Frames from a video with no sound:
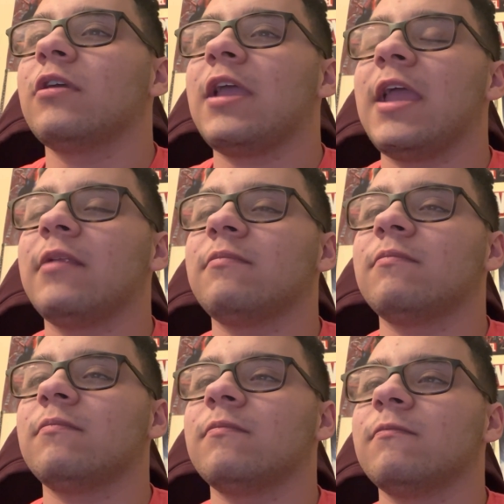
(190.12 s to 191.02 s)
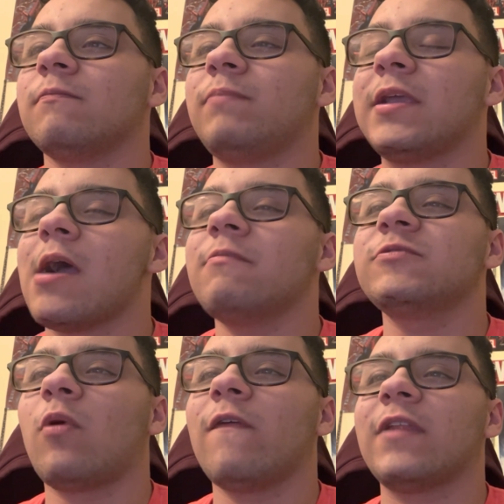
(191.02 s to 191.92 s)
it becomes
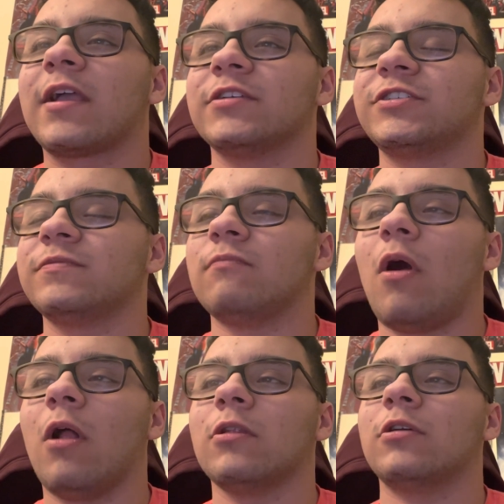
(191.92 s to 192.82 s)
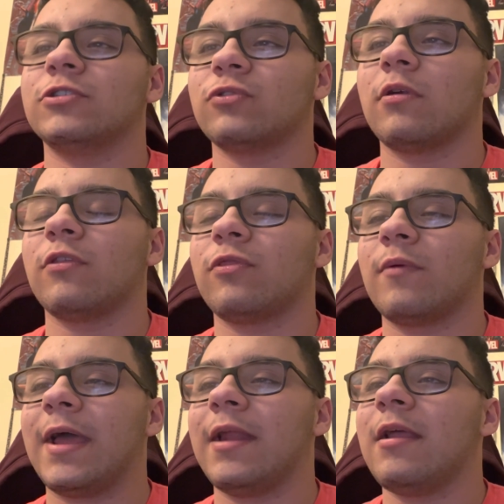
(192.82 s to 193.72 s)
more of like a smaller sort of
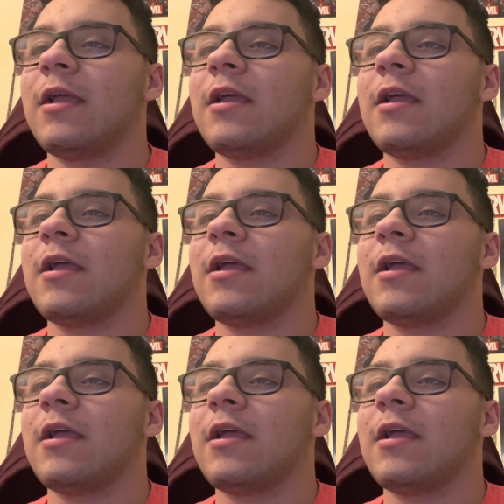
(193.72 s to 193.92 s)
threat